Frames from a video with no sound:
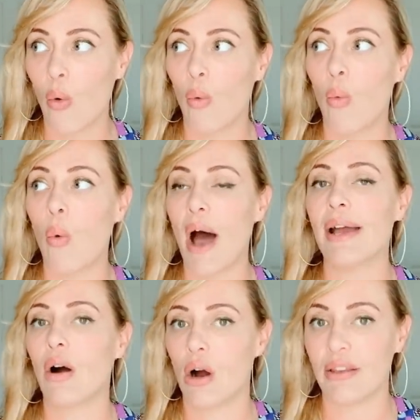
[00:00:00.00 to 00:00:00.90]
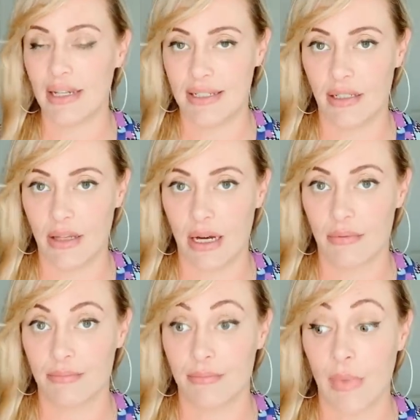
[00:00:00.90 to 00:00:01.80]
why are they still there?
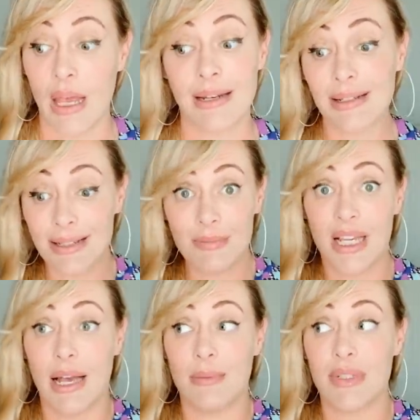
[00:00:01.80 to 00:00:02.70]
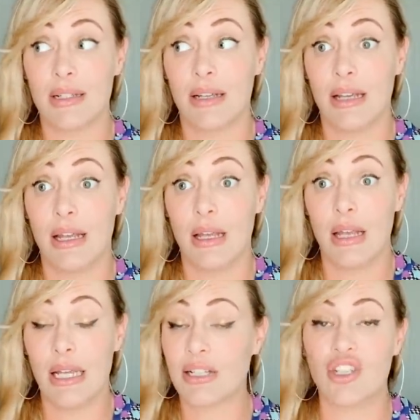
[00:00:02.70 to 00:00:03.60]
Now, sometimes
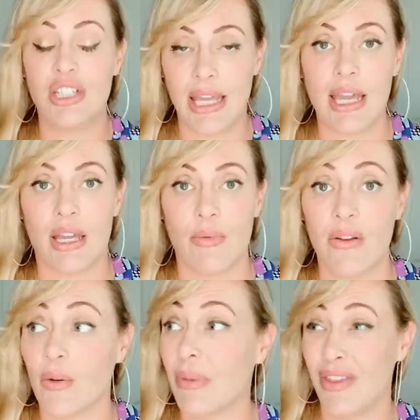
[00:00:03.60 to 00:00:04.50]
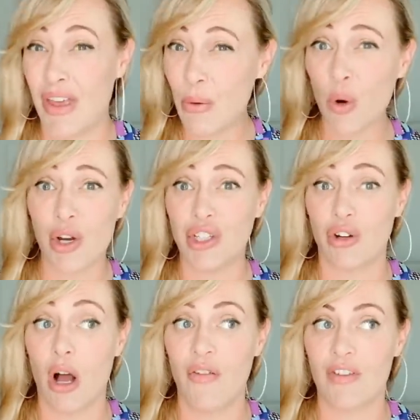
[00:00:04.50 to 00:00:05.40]
it's because you can't get rid of them. They work in
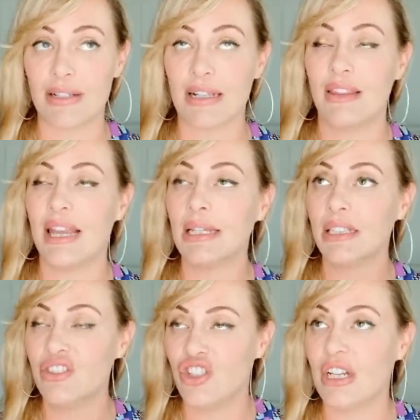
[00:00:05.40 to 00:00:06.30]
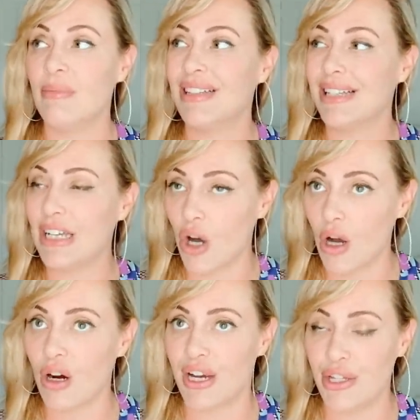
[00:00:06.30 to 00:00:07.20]
your office. They legitimately
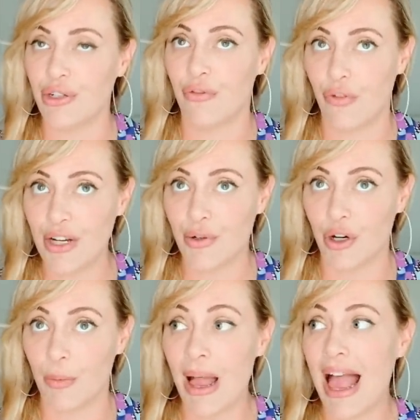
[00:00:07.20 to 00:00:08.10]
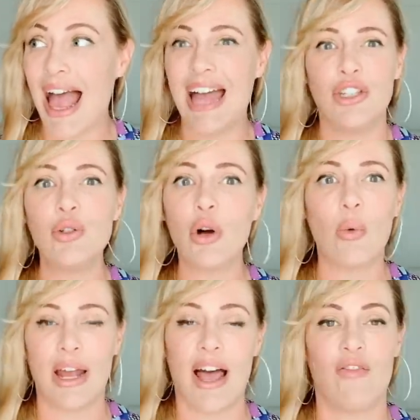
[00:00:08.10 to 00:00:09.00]
are in your friend group, and you don't
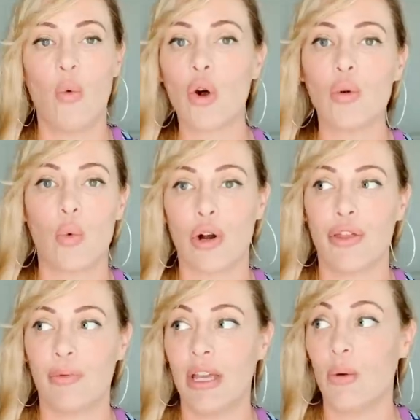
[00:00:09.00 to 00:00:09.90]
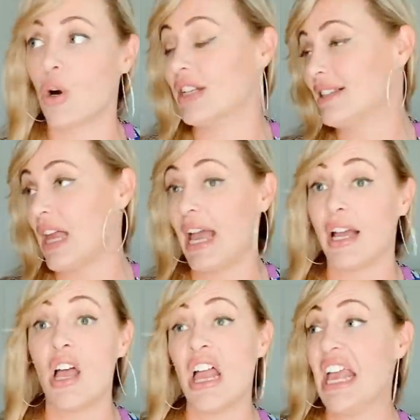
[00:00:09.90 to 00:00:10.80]
want to have World War III where it's
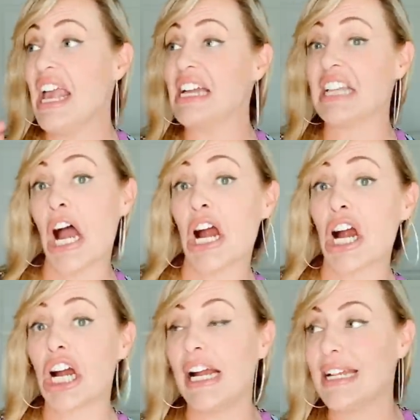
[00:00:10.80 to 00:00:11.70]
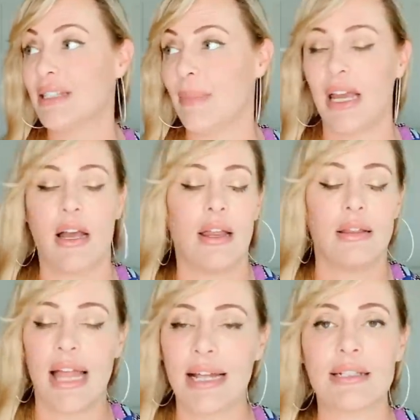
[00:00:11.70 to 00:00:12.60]
like, it's her or it's me.
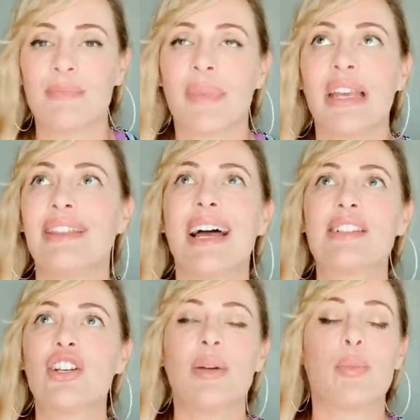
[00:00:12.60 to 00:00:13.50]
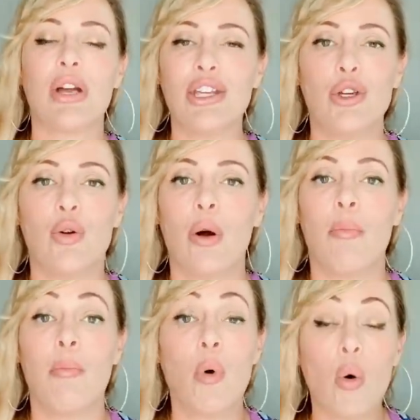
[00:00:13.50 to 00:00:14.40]
That's that's going to bring you
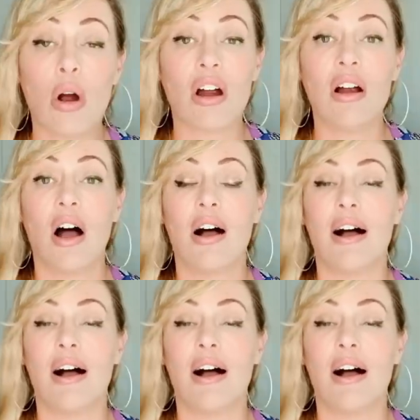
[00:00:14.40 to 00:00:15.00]
more